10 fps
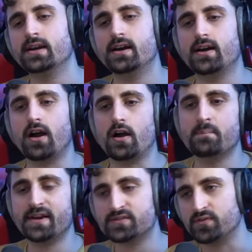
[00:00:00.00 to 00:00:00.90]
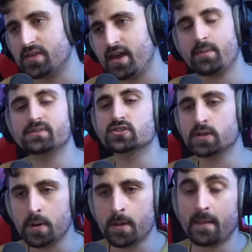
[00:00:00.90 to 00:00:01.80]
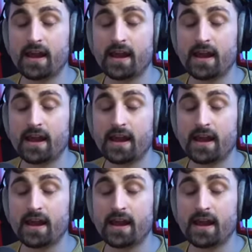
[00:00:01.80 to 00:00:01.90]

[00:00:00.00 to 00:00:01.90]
uh, are best for them and so on.